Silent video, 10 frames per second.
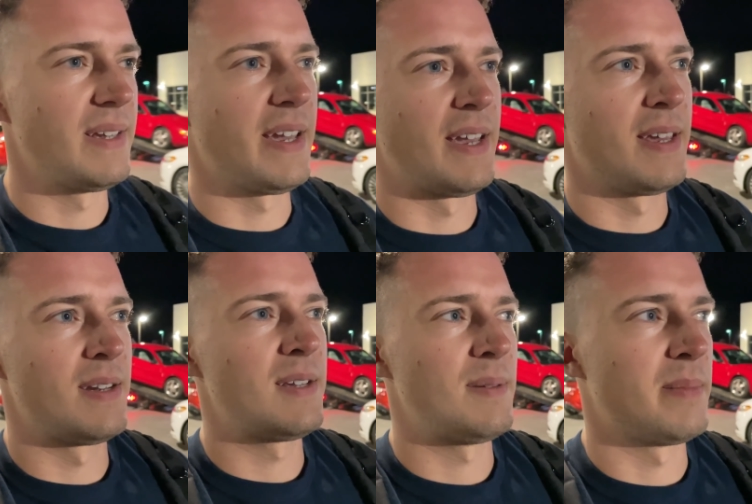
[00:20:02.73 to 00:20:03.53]

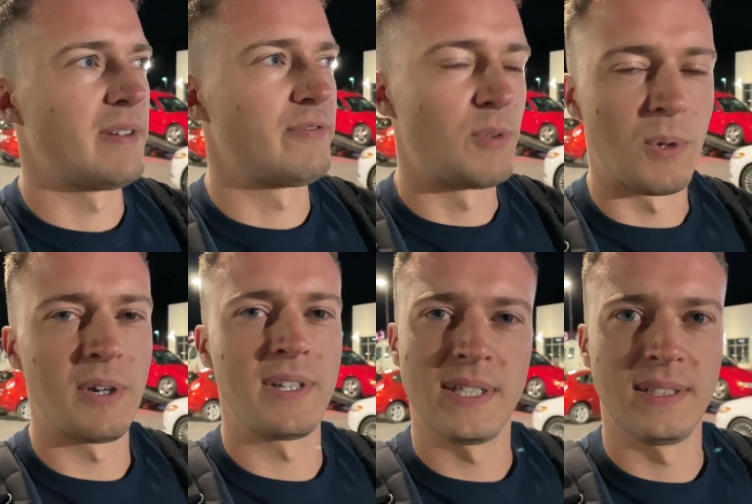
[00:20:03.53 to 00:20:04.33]
And my
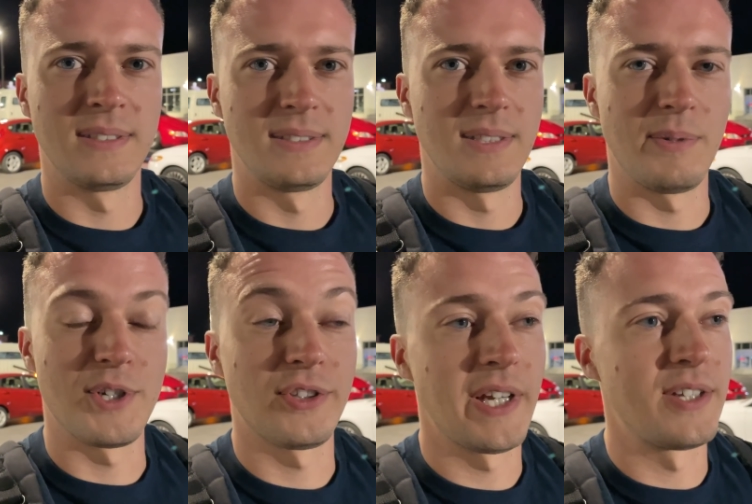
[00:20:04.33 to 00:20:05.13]
Ford,
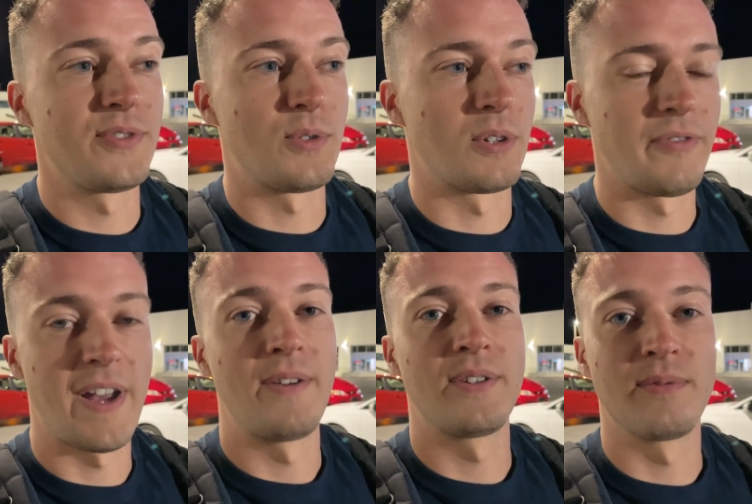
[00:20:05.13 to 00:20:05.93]
which stands for
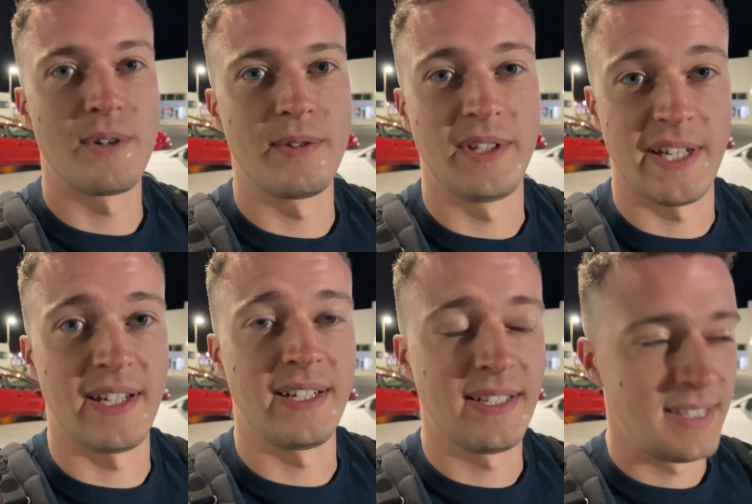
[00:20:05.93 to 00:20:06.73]
Found on Road
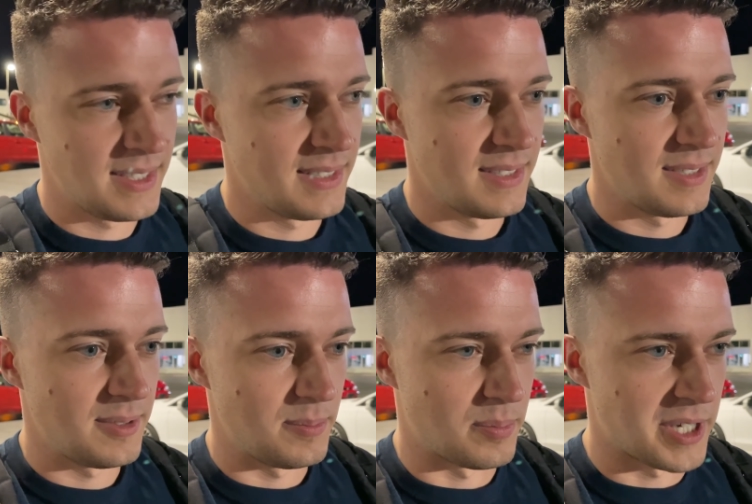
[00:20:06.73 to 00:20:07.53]
Dead,
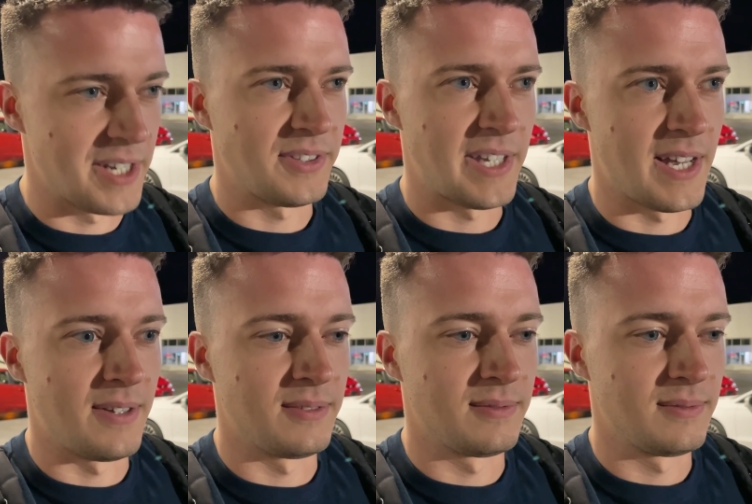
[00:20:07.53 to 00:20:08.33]
breaks
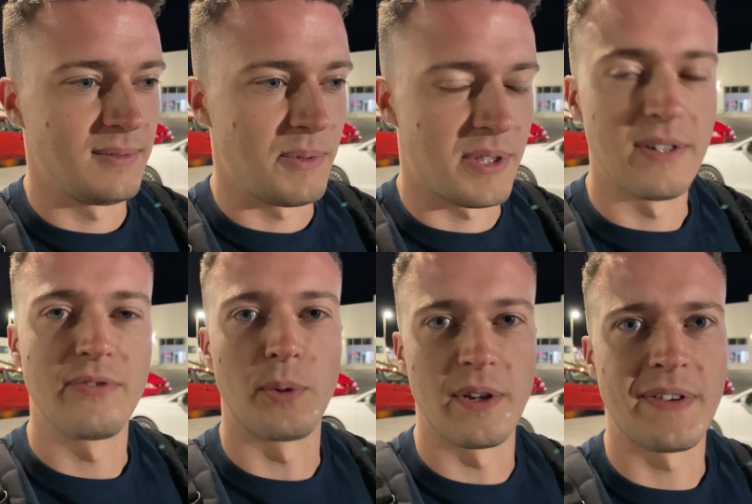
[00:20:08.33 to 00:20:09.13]
down within
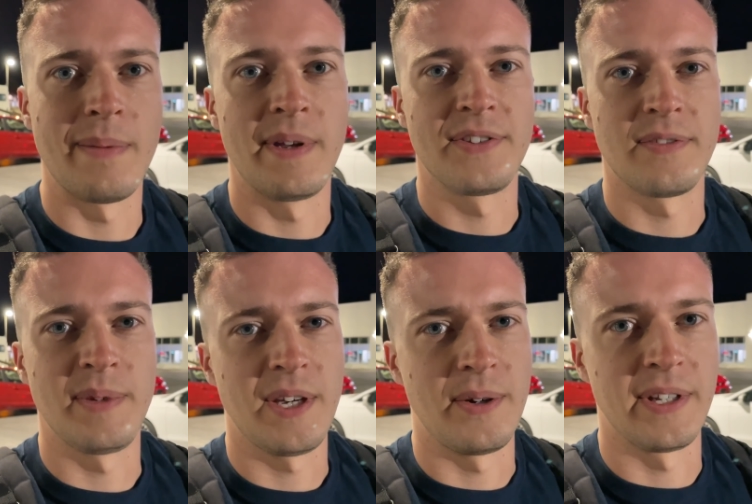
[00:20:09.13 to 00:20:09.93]
forty-five minutes of
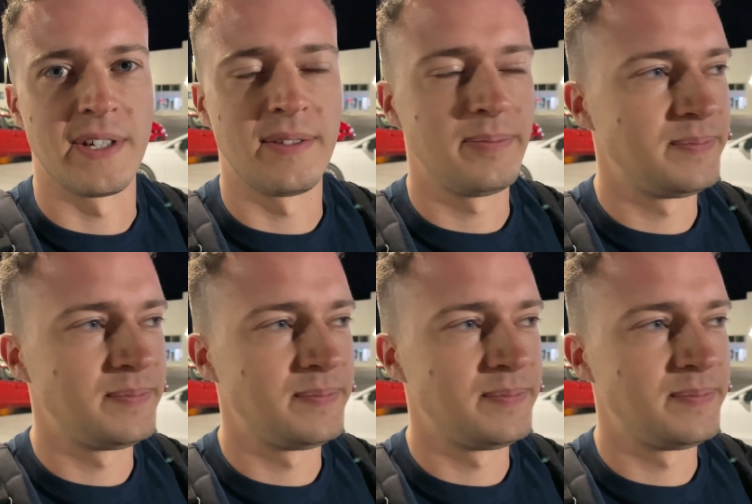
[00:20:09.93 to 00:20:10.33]
me owning it.